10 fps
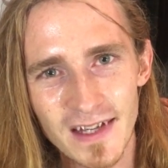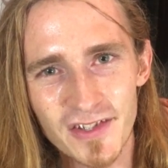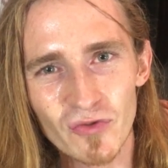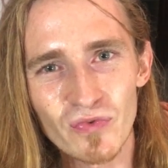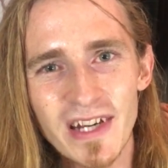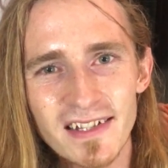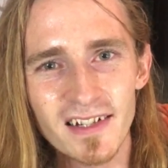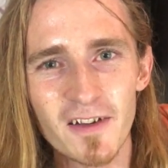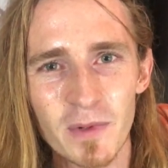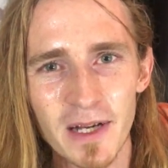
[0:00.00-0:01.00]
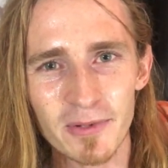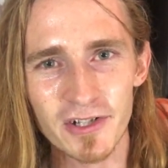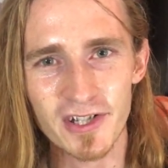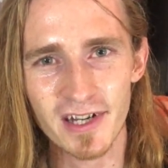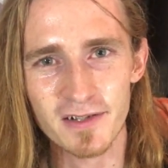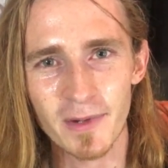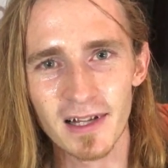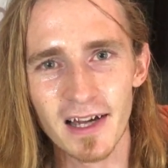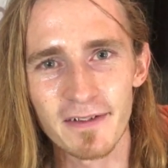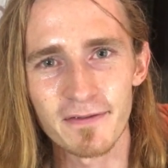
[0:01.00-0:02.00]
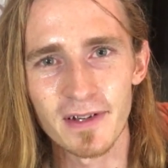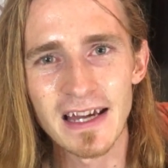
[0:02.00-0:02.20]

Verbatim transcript: is the reason I've been able to change my life.